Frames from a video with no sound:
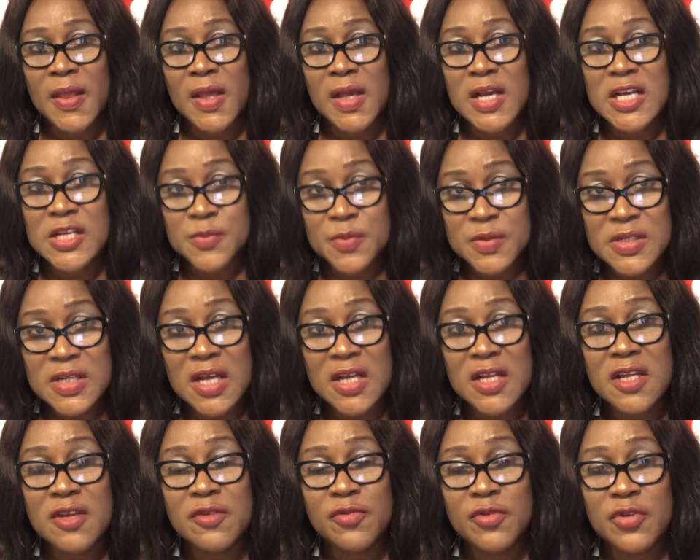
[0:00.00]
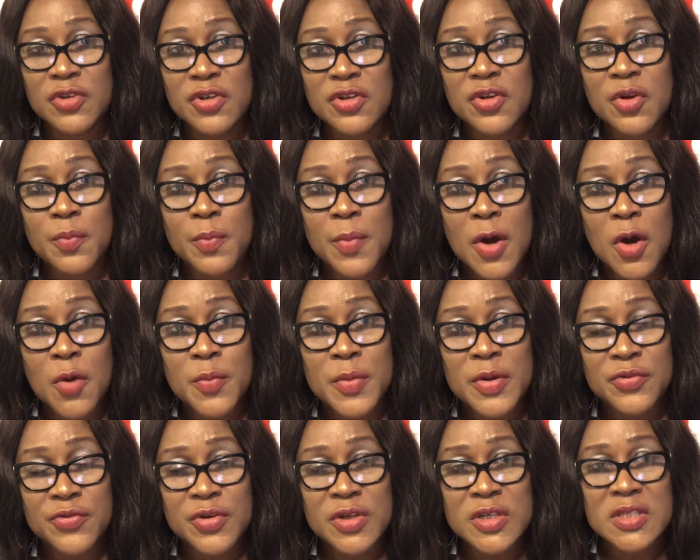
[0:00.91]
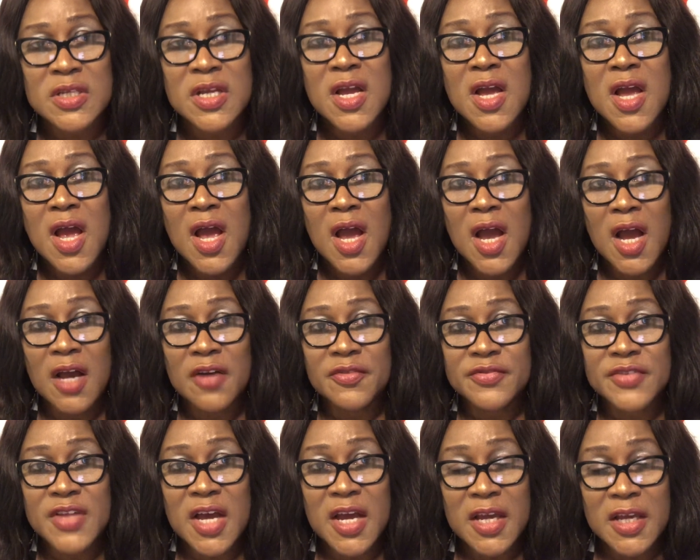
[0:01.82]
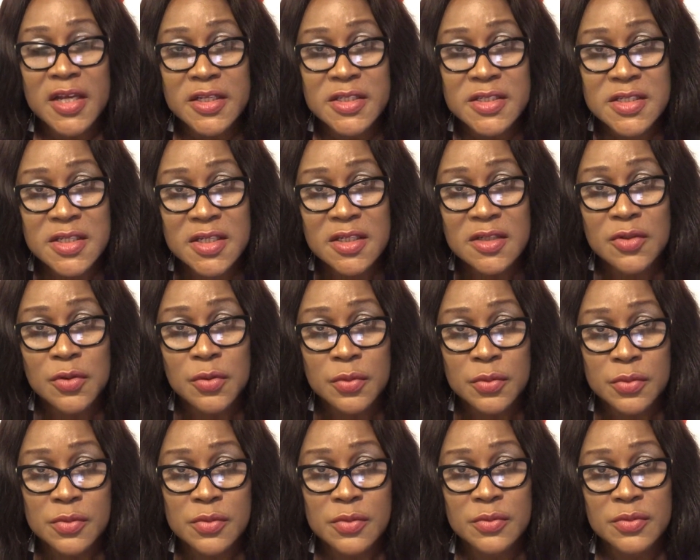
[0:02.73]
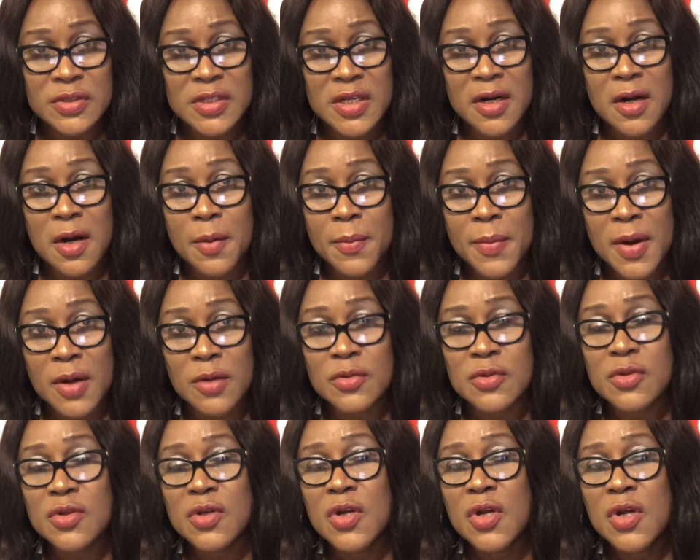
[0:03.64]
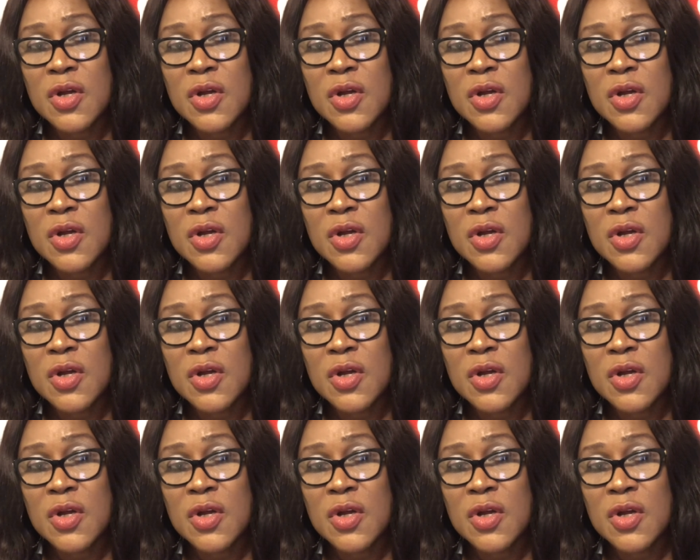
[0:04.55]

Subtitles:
especially if you did your biometrics after 18 or thereabout.